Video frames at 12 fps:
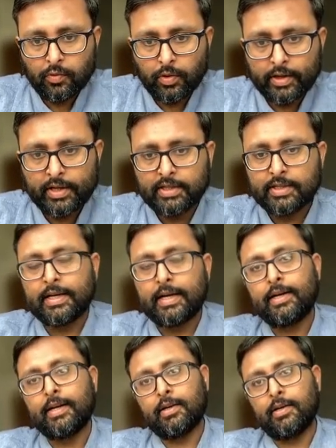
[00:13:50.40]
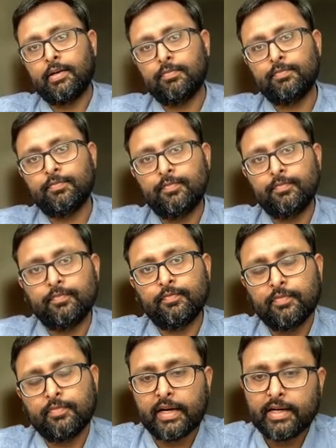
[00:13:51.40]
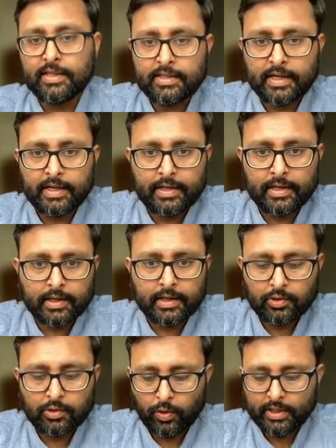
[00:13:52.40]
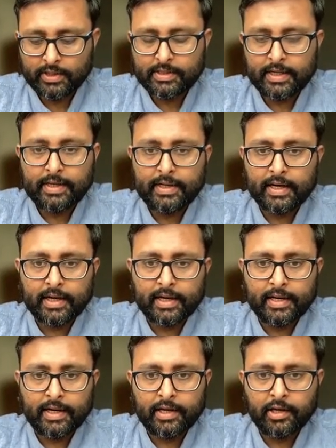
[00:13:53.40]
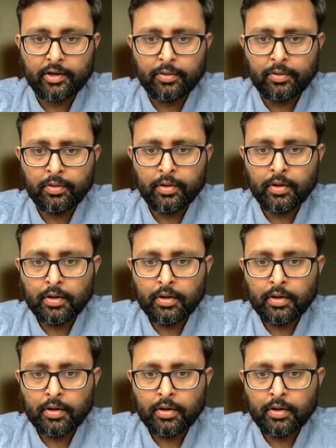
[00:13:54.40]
What is delta K? That is delta K. So what is delta K telling you?